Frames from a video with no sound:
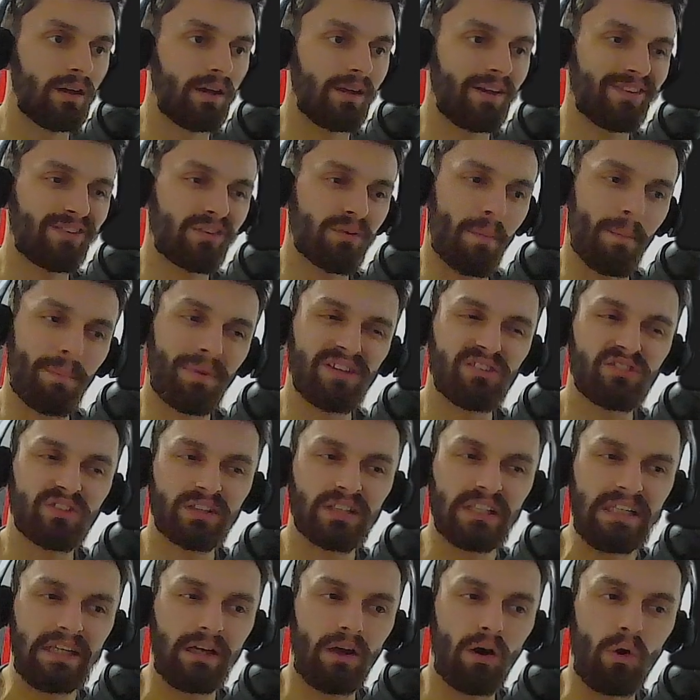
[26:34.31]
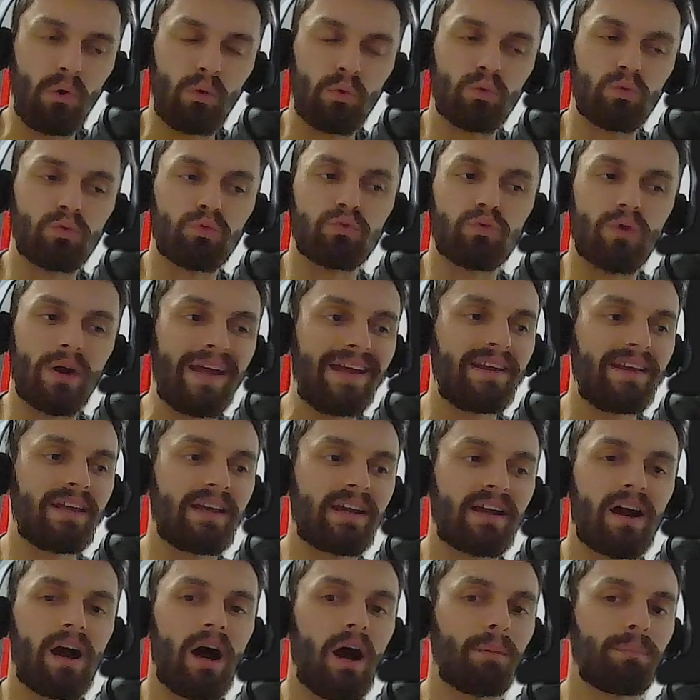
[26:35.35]
it's basically already
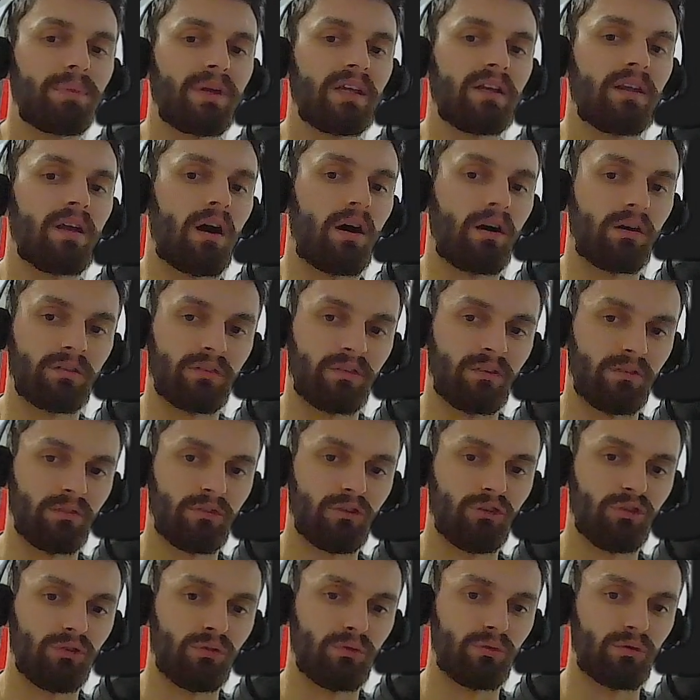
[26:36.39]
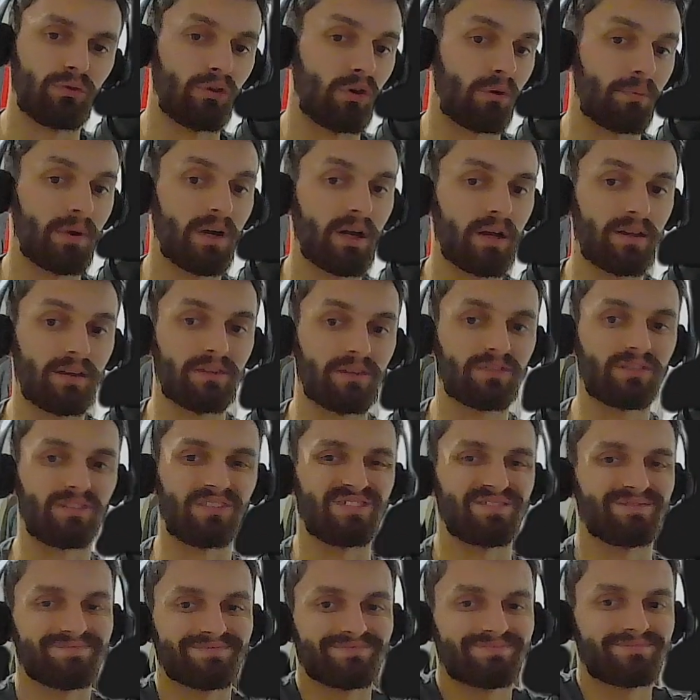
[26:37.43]
copied onto your body, so